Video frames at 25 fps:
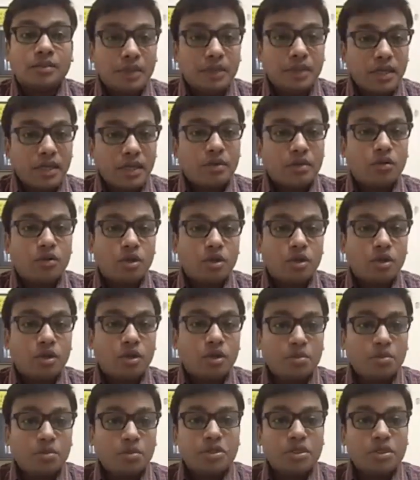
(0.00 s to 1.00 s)

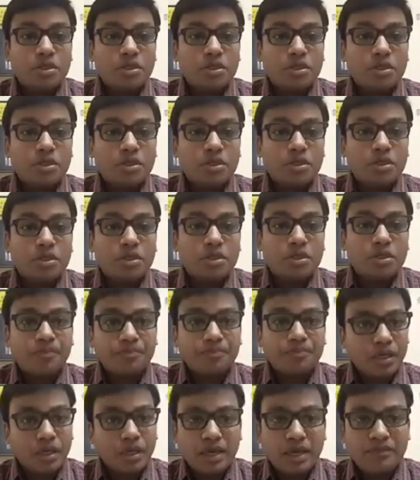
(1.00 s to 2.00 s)
collaboration, and where
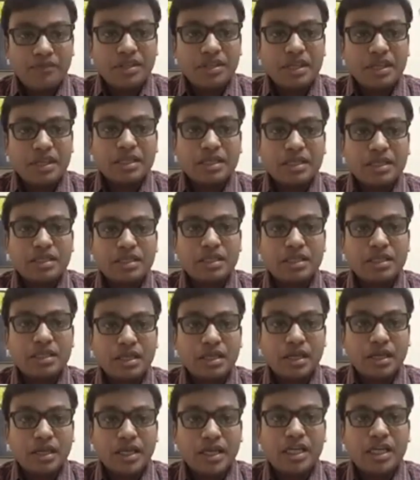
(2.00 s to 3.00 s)
everything is in
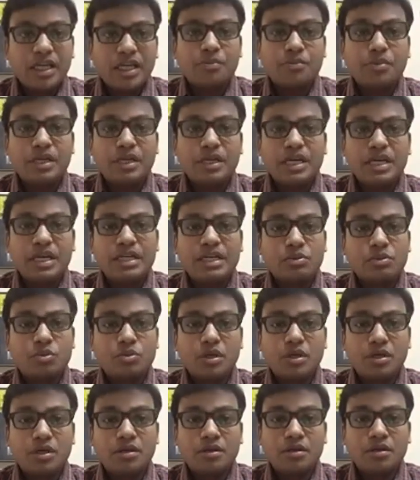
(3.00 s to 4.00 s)
the right place,
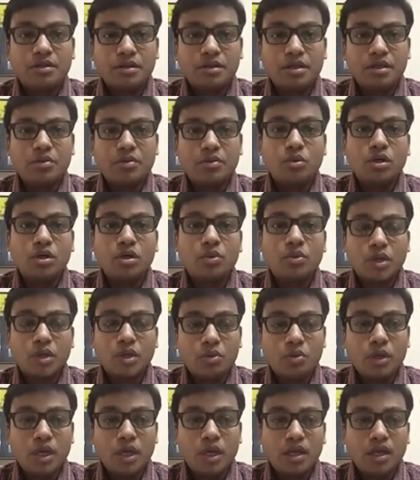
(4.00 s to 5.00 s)
where they work
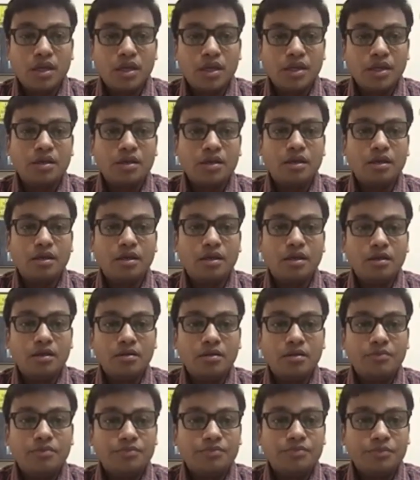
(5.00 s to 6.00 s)
very well in
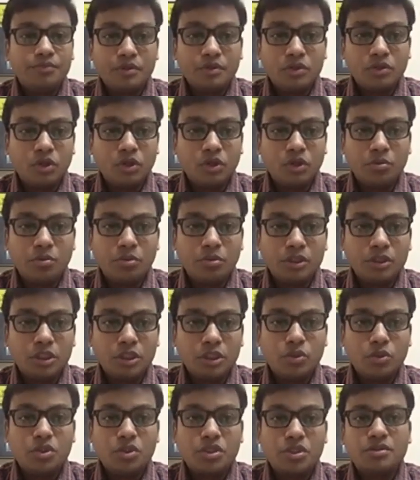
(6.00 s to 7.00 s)
normal
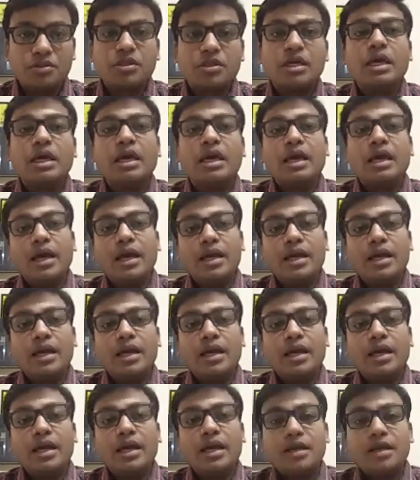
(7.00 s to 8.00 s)
situations.
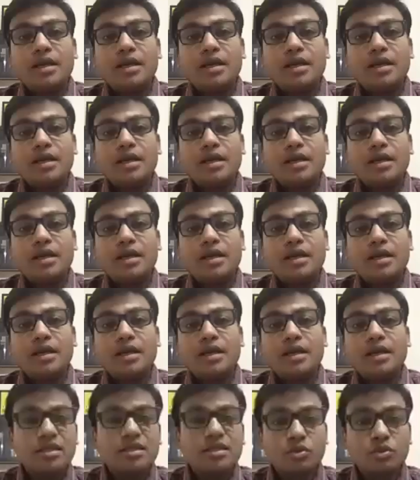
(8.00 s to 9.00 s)
And there are the
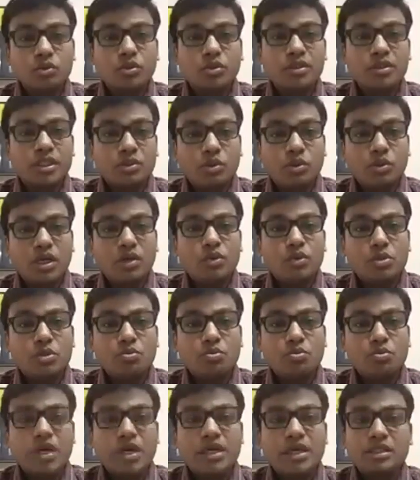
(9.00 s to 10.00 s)
intelligent suits as well, which
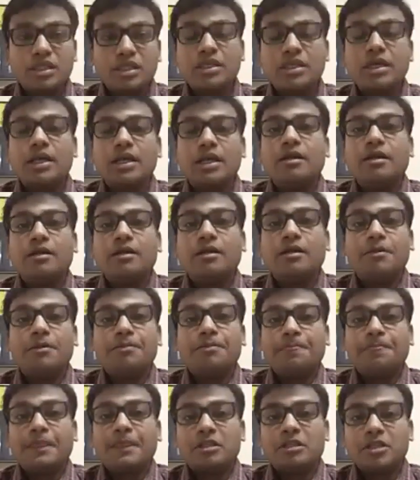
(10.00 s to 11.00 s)
makes it
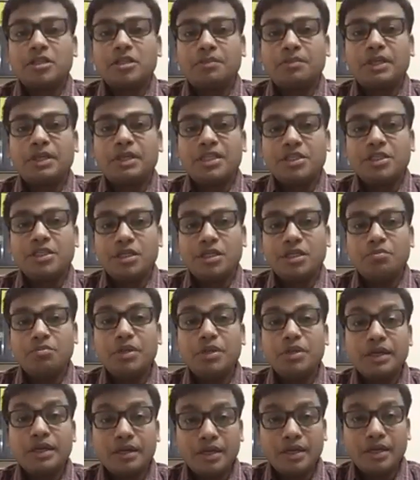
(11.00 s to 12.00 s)
supply chain
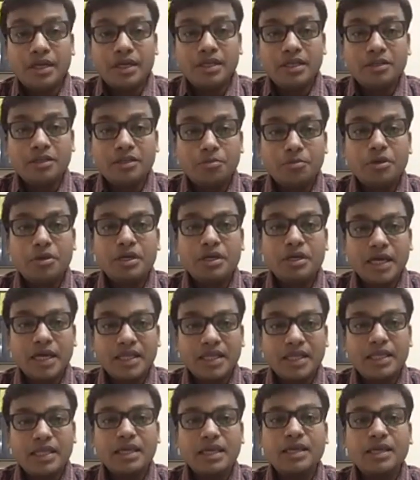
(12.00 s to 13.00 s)
bit intelligent. But
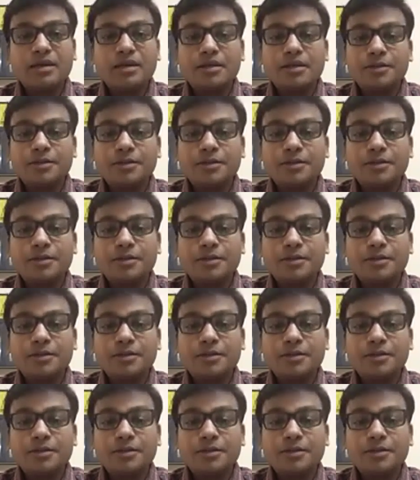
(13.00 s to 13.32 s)
I think